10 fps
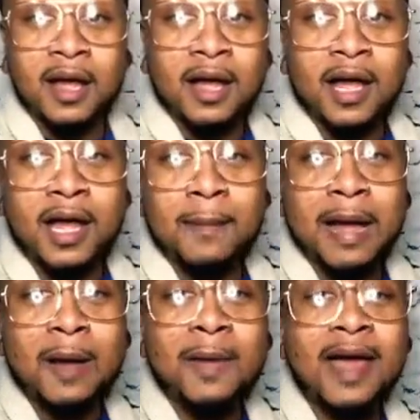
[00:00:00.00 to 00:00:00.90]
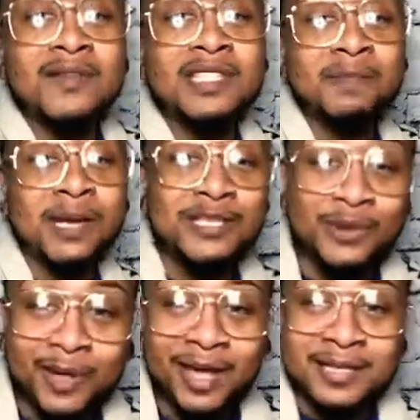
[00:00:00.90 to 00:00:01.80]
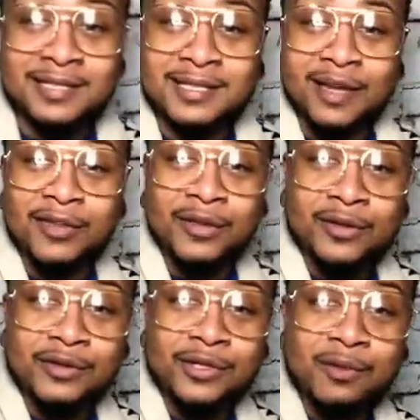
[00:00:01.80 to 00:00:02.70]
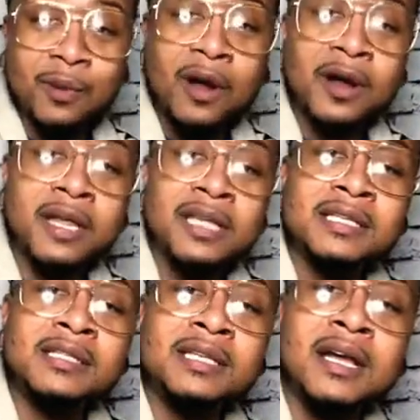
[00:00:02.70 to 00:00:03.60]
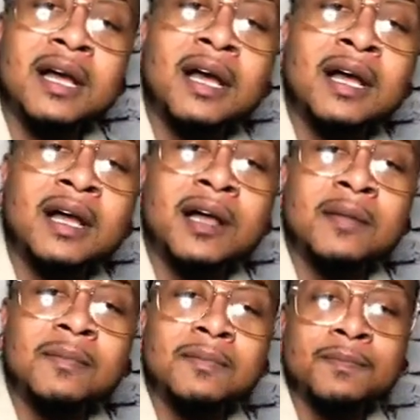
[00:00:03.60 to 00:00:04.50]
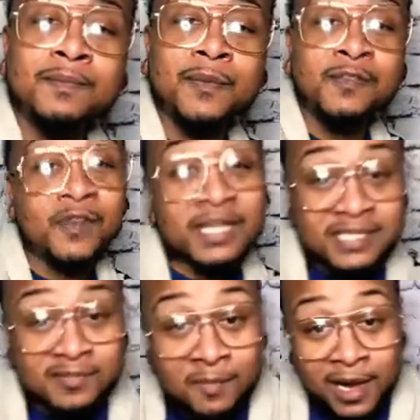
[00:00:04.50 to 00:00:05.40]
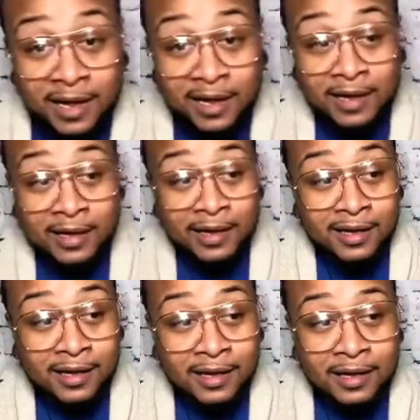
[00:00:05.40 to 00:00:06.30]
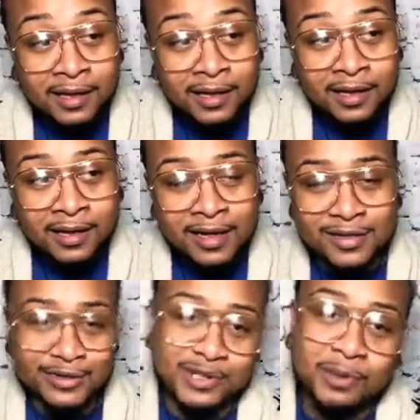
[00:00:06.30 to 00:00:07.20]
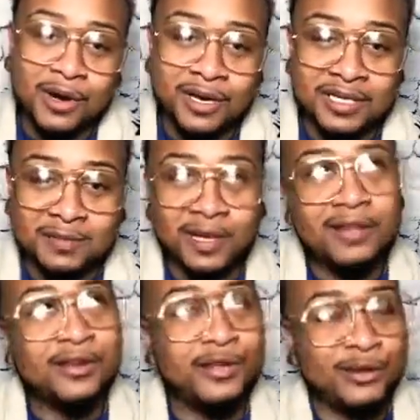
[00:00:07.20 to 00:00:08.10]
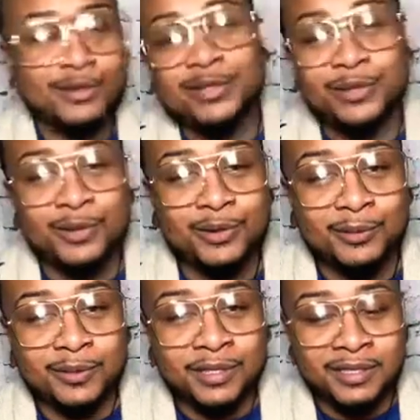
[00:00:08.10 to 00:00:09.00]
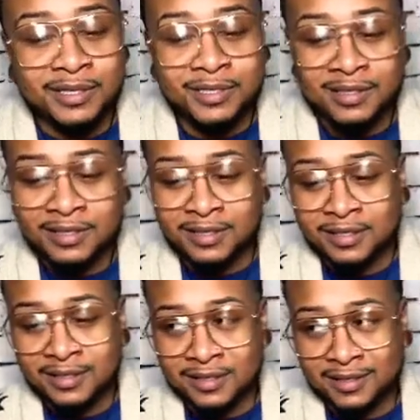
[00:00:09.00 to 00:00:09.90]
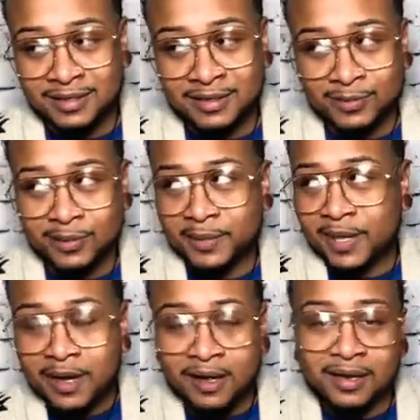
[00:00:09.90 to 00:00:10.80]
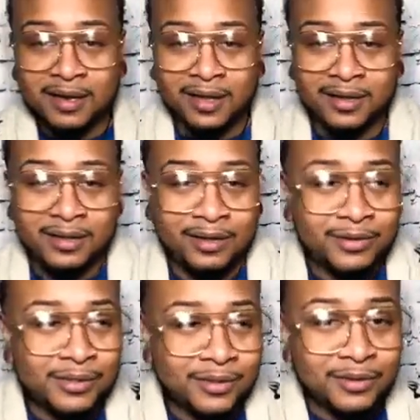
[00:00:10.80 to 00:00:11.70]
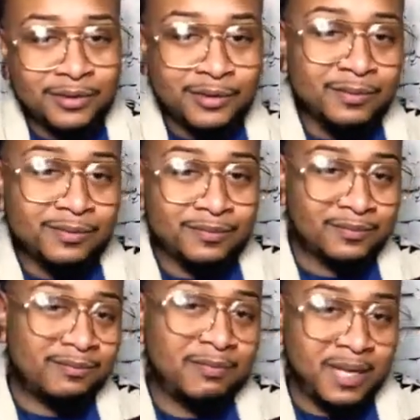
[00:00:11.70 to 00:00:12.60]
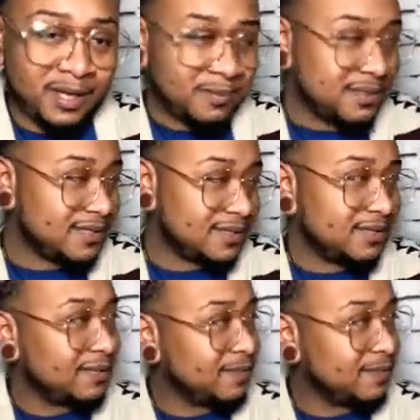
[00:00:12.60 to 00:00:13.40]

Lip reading: I'll be having special guests, other YouTube artists, friends of mine, not YouTube artists, but other YouTube, what do we call it? Like YouTube peeps,